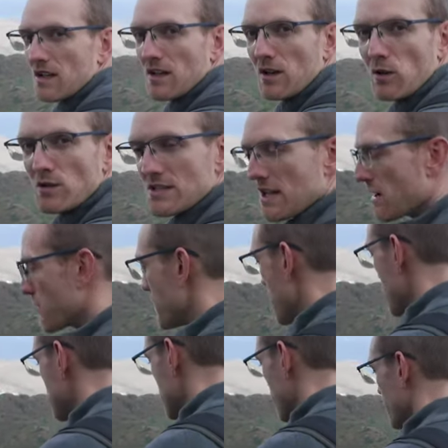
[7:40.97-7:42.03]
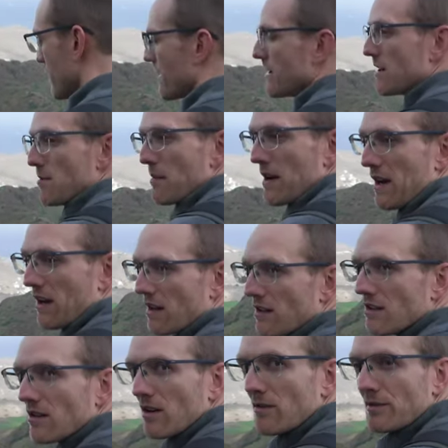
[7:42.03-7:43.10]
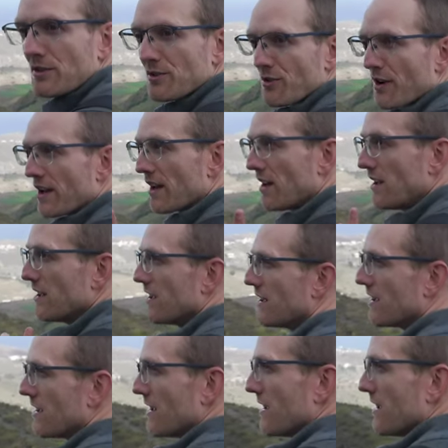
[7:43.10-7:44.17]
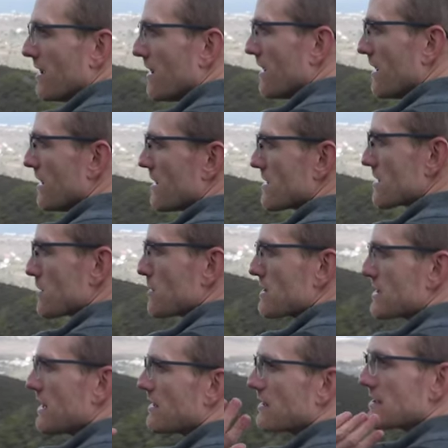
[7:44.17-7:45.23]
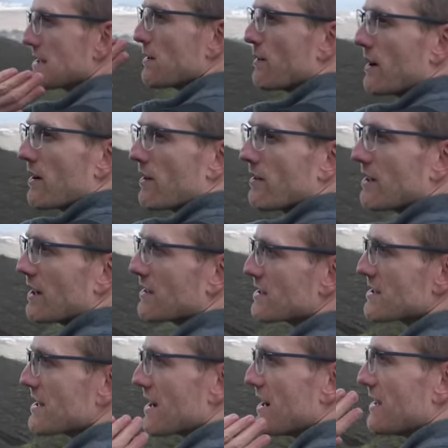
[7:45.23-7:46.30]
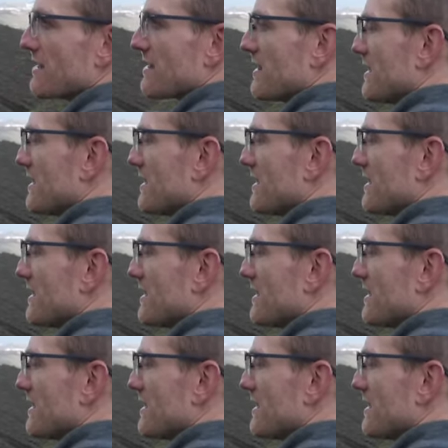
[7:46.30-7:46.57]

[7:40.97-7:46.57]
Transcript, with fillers: It looks like we are somewhere in the middle of the trail. So we started somewhere on the other side.